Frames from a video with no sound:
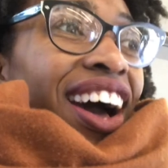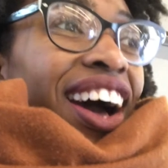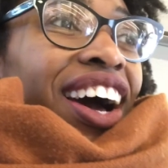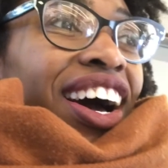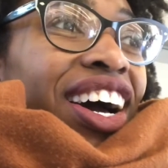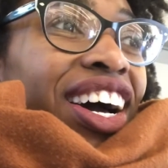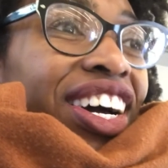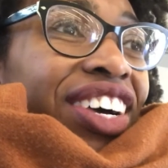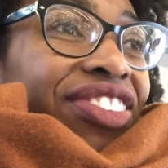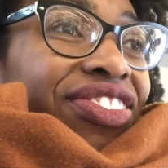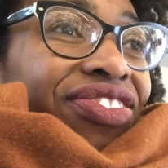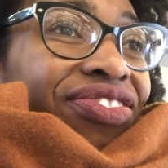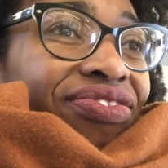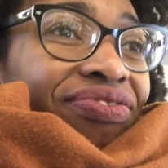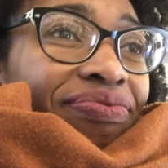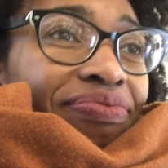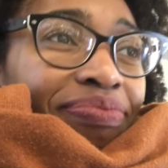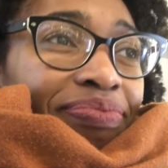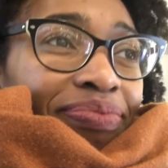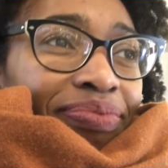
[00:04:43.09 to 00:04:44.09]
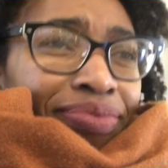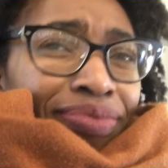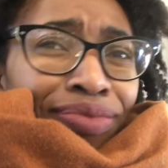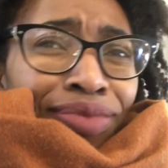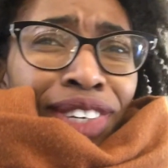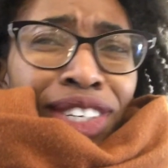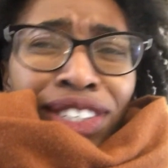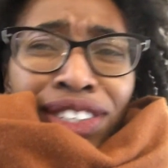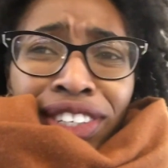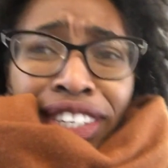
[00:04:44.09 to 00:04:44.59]

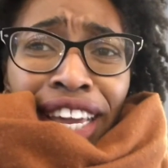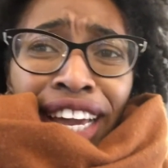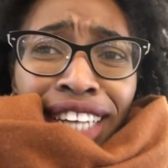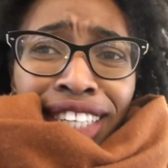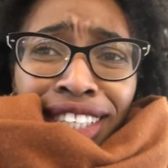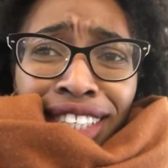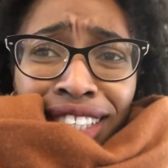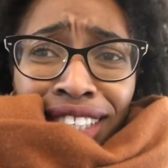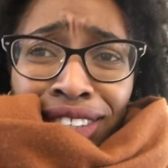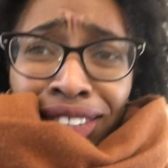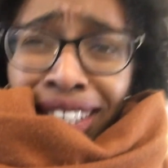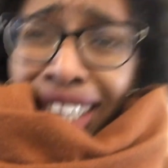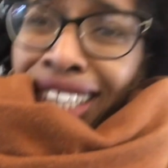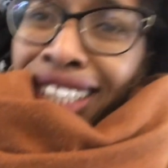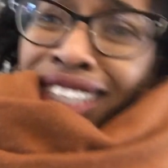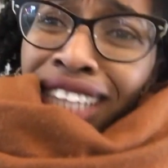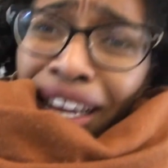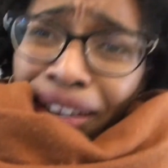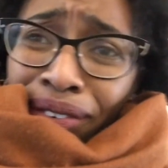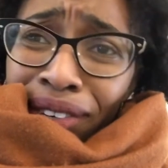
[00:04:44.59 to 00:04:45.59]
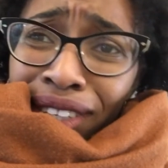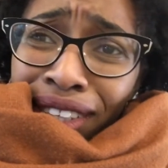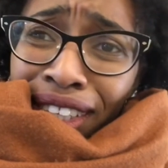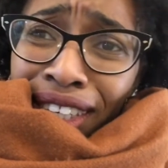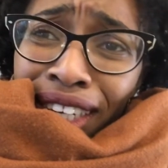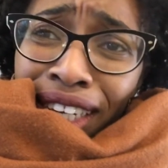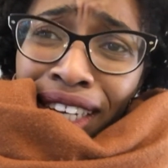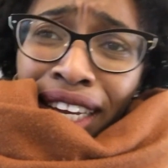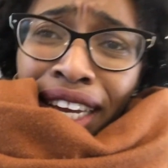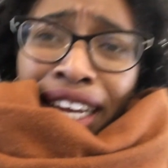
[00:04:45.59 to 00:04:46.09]
So yeah, it seems like it's
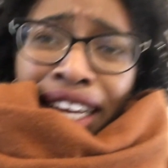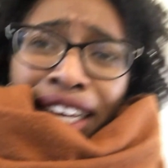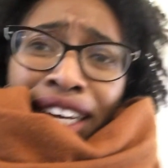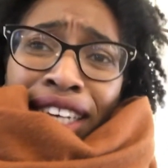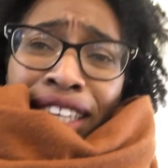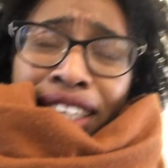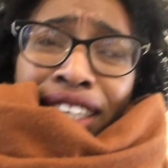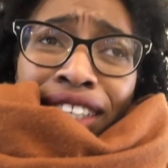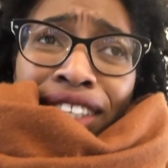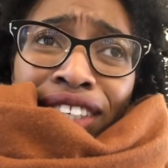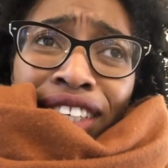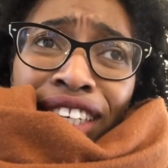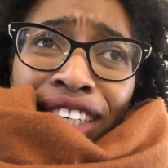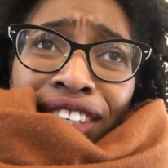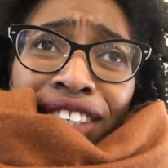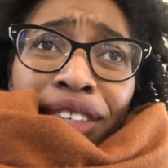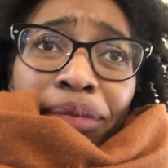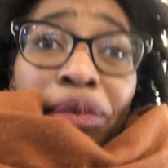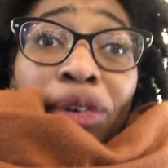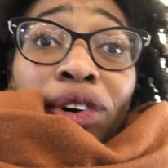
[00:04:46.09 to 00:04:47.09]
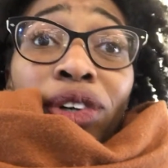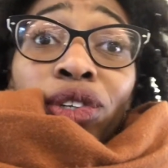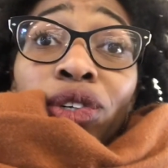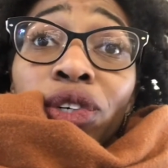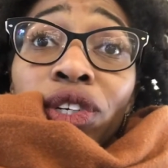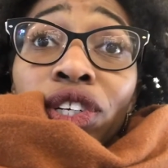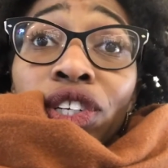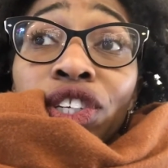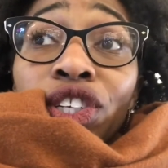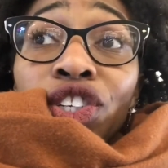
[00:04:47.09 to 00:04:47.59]
definitely gearing more
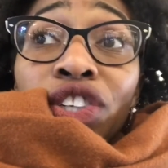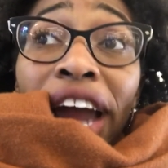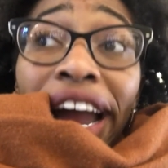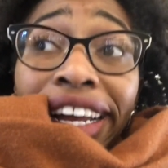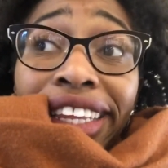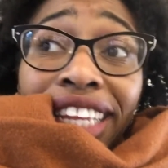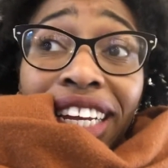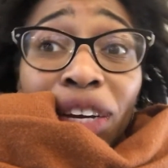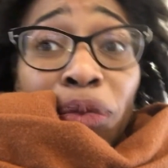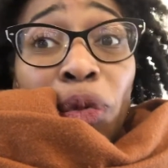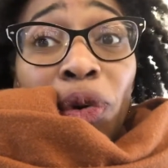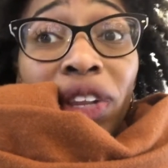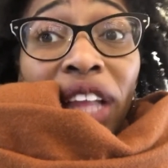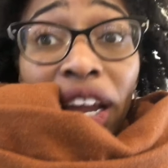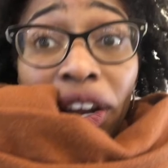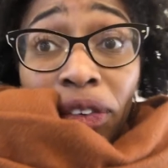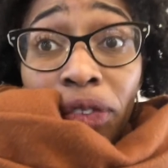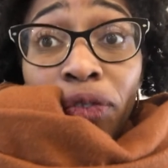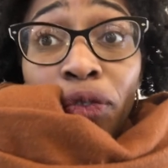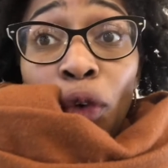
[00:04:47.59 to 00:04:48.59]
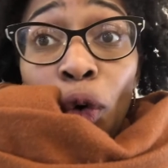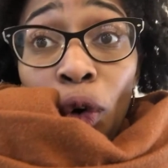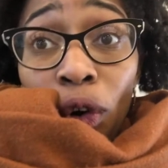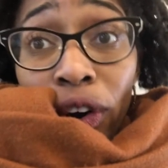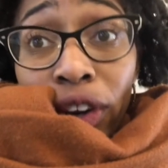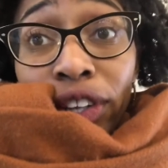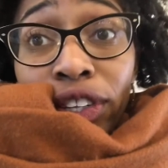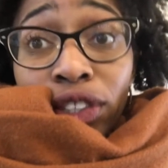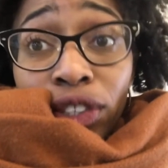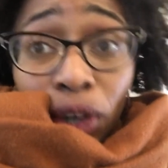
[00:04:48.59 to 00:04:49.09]
towards attracting more like
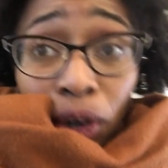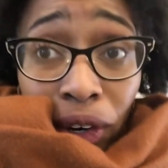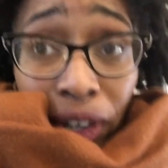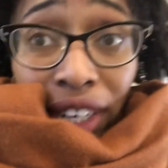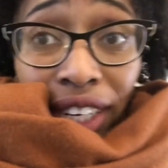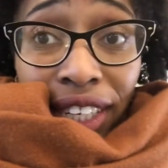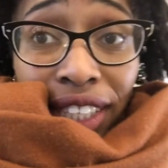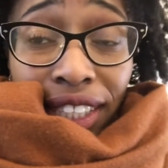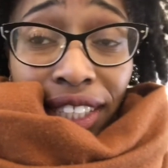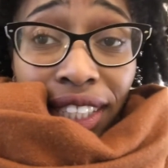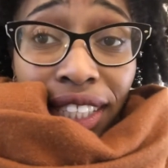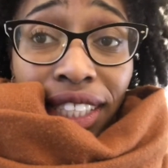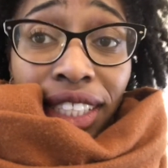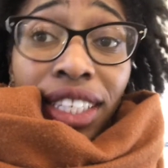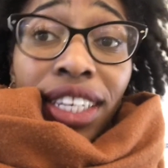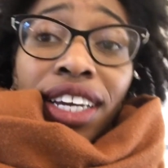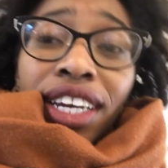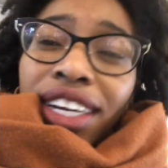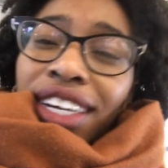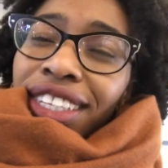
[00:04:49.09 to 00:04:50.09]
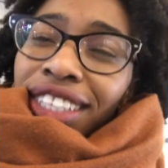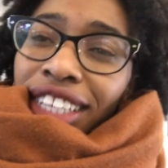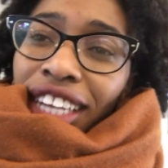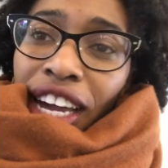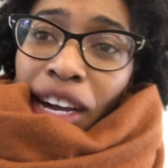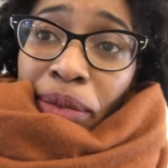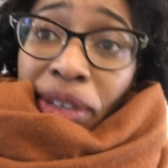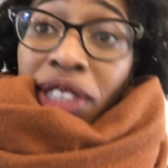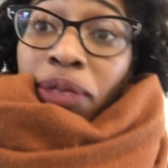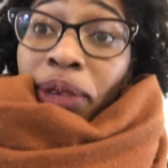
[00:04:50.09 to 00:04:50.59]
foreign tourists to
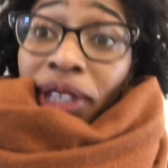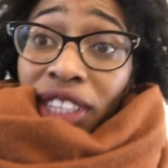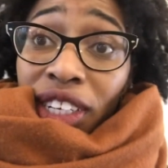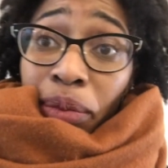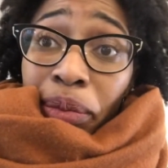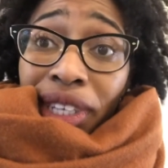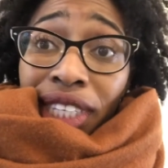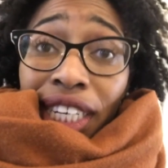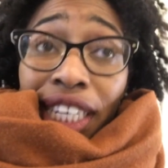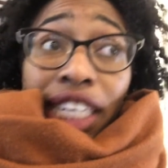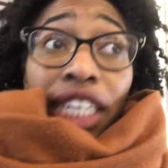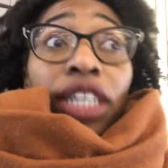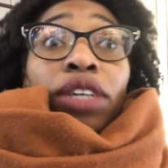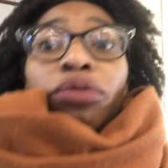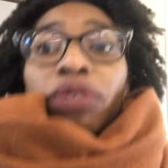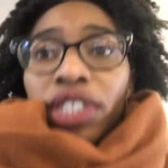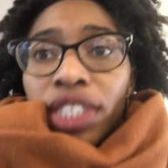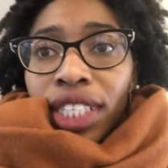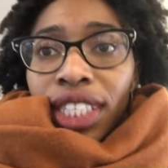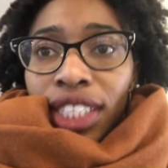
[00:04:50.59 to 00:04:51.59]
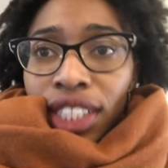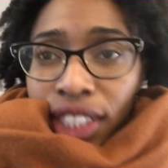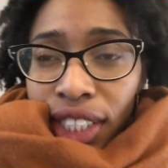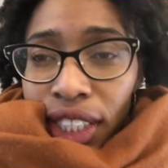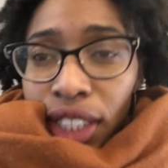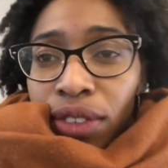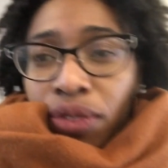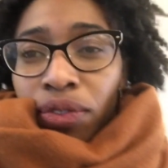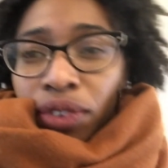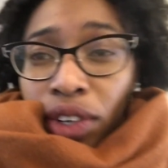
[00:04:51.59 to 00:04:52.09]
come and spend their money here, which is
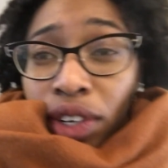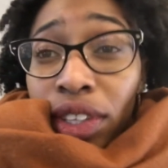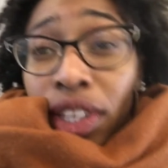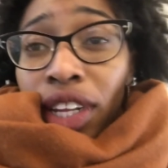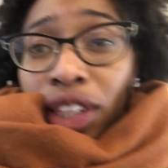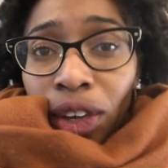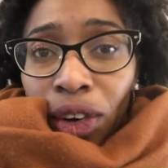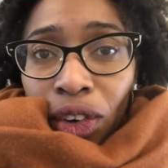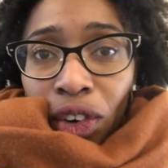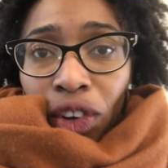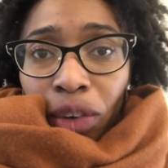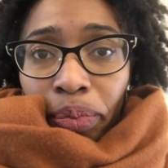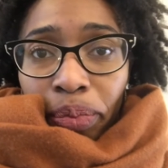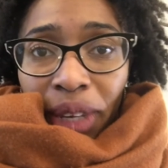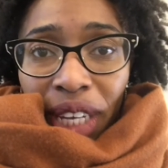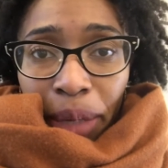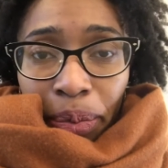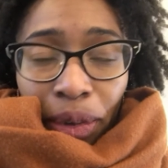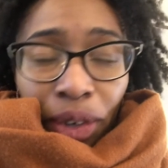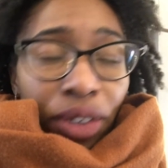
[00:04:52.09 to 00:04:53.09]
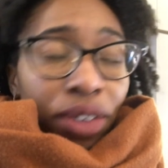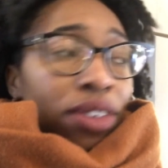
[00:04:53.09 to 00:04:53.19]
good for the local people.